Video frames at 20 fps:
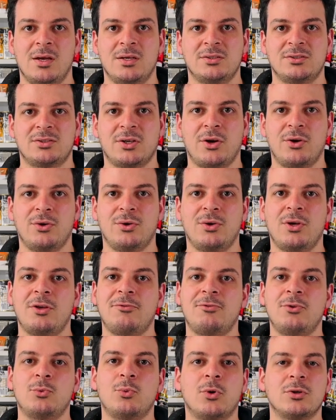So
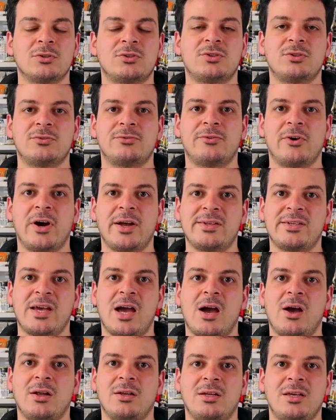if you want to find
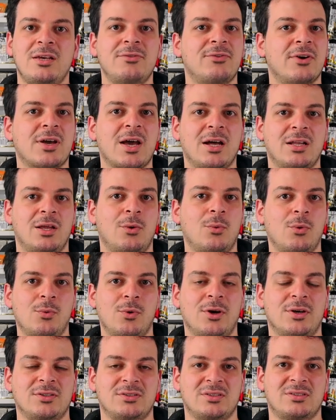out if a colour will
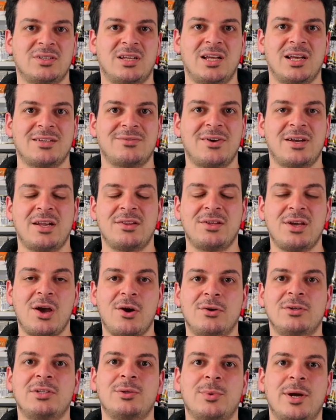work as a cell activator, the
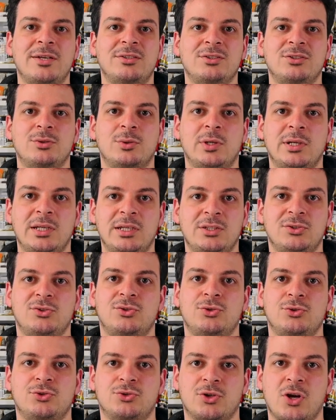only way to do it is
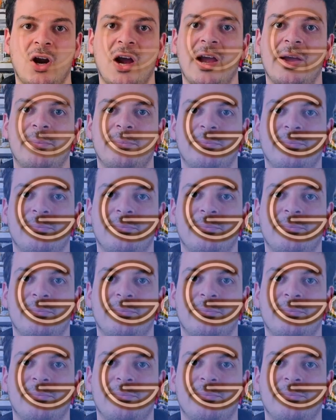to try